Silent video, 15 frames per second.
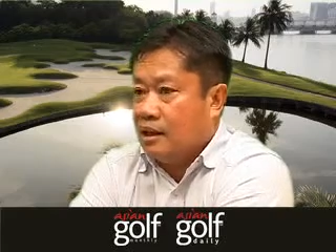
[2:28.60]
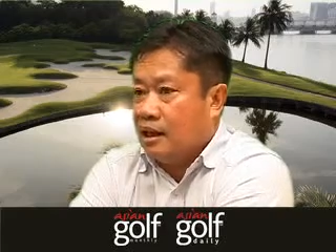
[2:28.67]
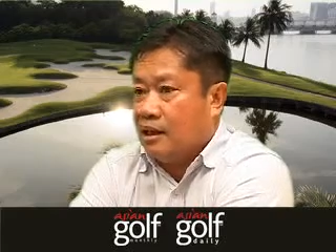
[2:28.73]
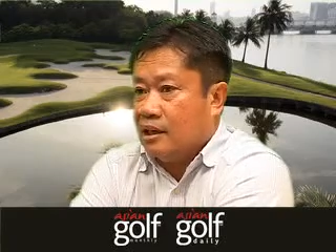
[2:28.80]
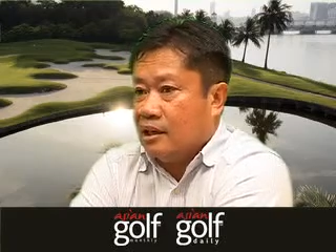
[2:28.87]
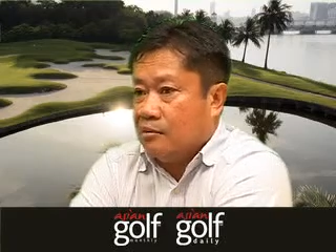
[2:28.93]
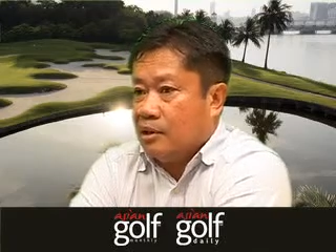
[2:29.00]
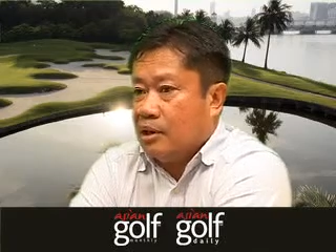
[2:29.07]

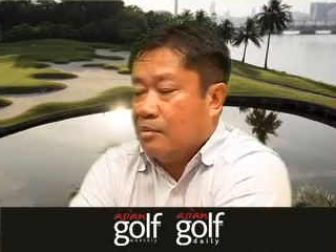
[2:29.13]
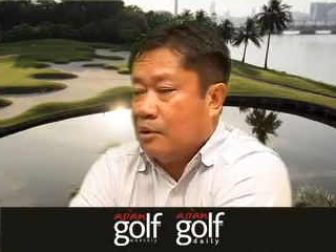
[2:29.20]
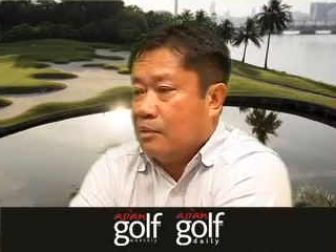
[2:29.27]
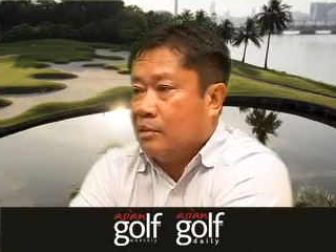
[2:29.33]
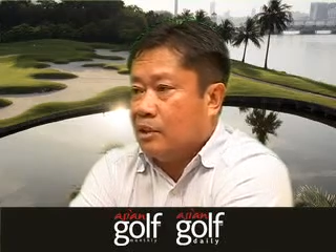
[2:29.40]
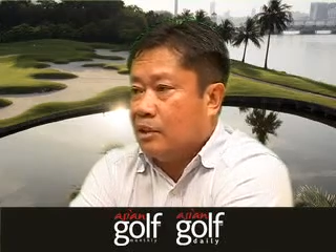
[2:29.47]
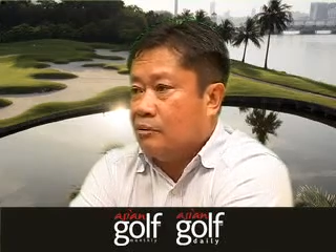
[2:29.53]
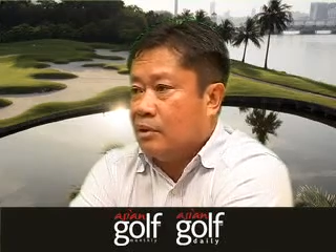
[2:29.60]
in
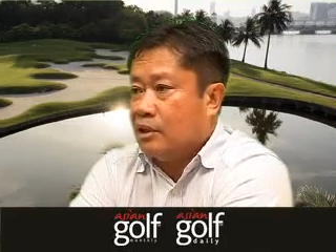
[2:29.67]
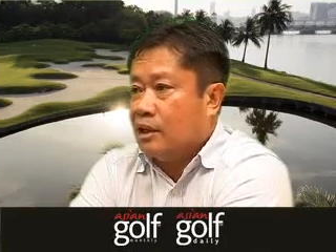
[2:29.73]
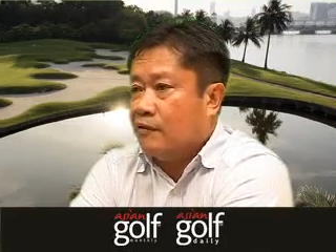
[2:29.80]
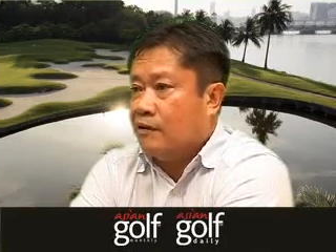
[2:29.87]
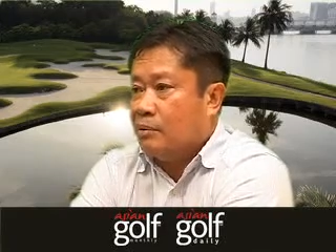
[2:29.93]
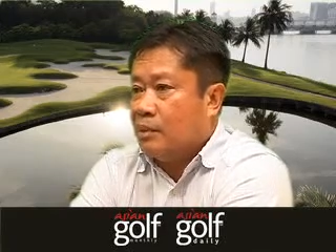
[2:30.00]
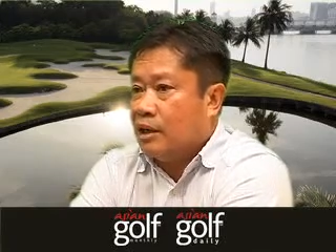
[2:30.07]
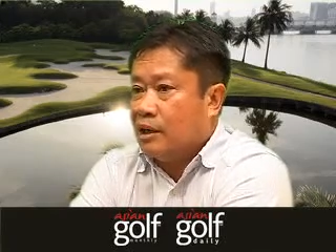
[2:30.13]
agreement with
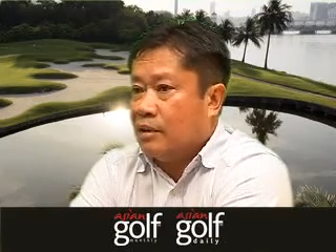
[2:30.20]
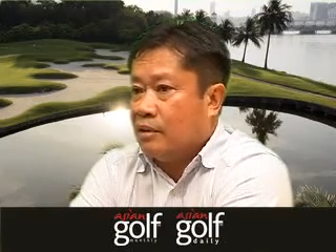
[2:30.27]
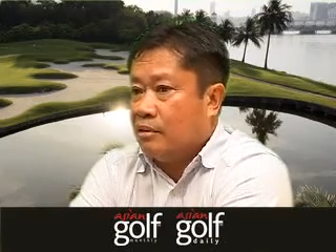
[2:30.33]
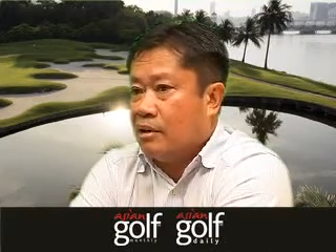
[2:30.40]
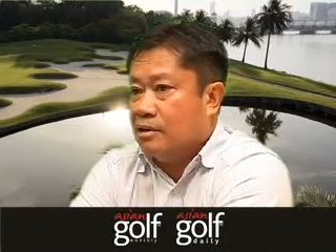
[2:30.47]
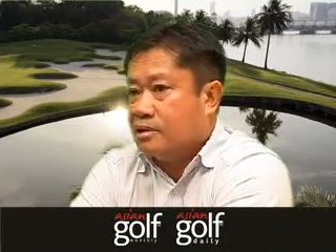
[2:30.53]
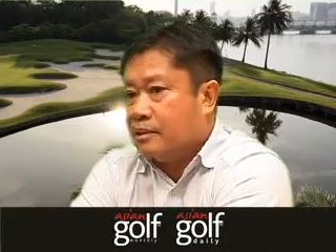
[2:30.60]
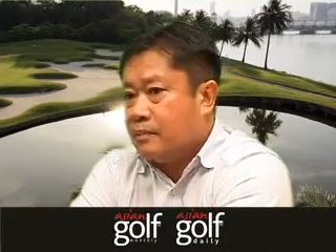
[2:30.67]
everybody, or
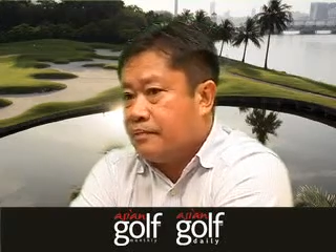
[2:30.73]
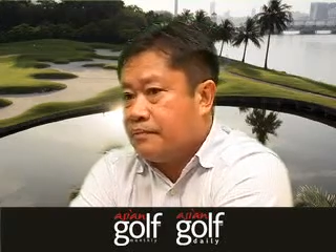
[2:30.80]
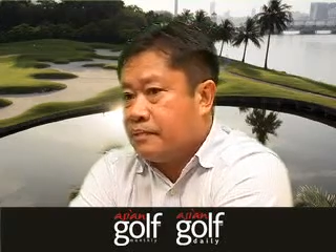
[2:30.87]
else,